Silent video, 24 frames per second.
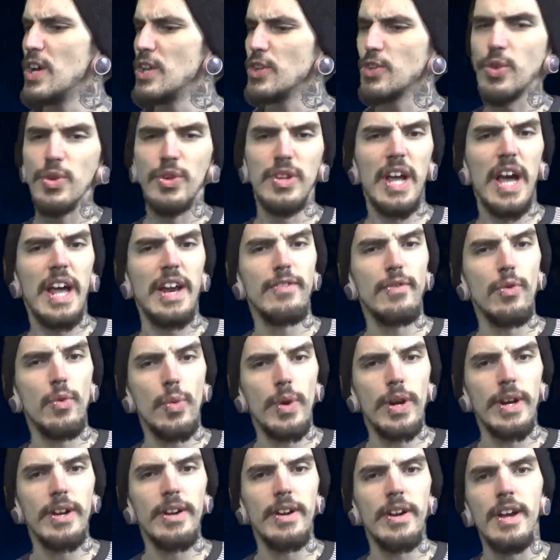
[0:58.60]
so it's kind of a
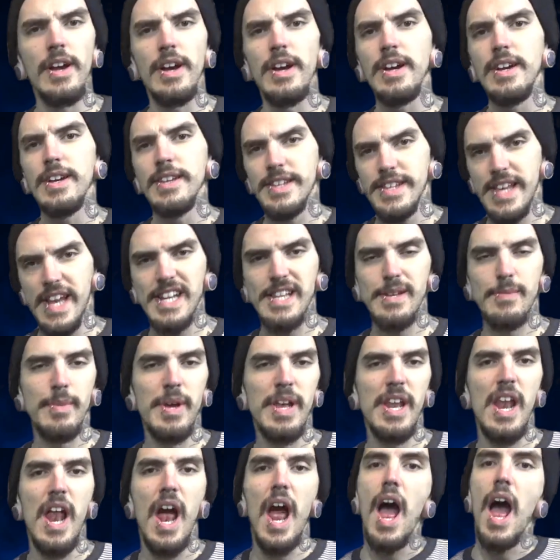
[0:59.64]
weird
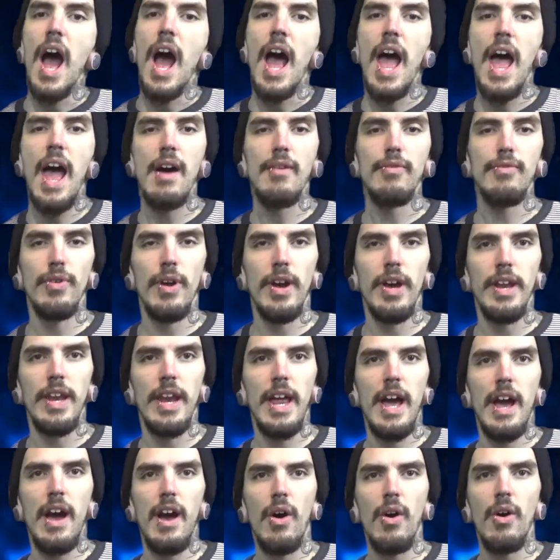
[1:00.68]
sentiment I have right
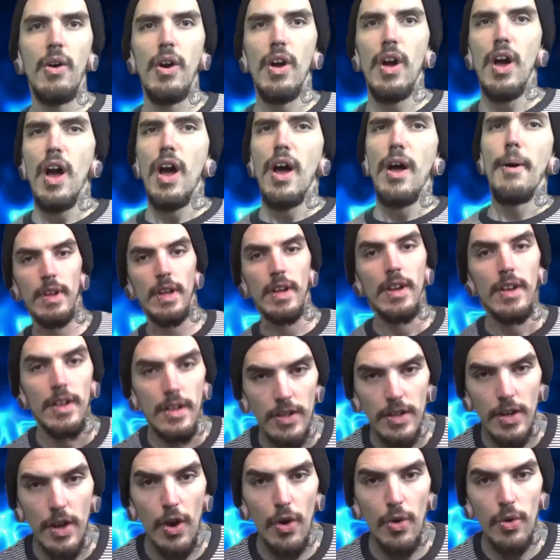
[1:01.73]
now. You
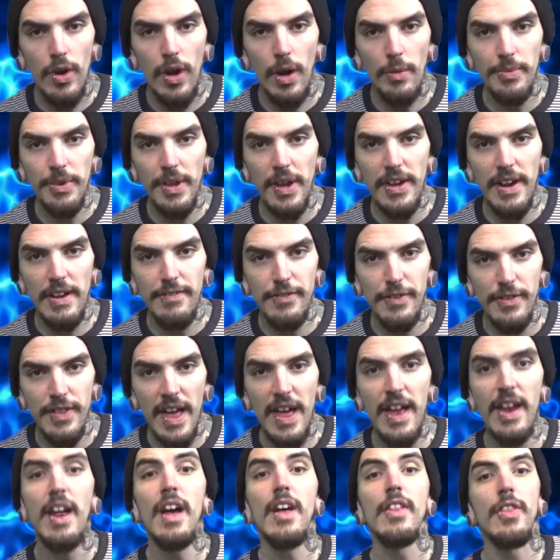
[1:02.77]
know who comes out after
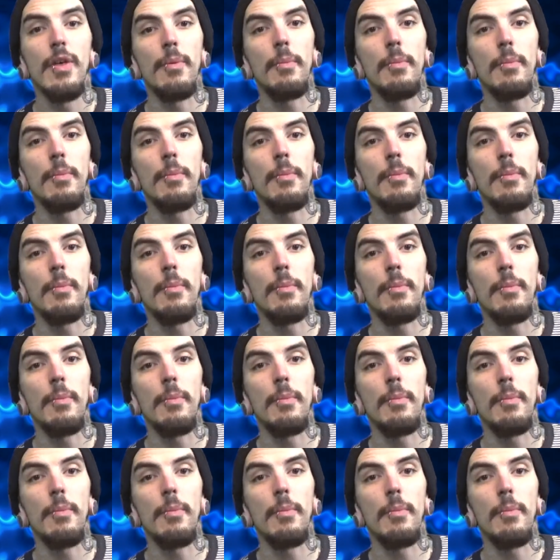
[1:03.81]
that? The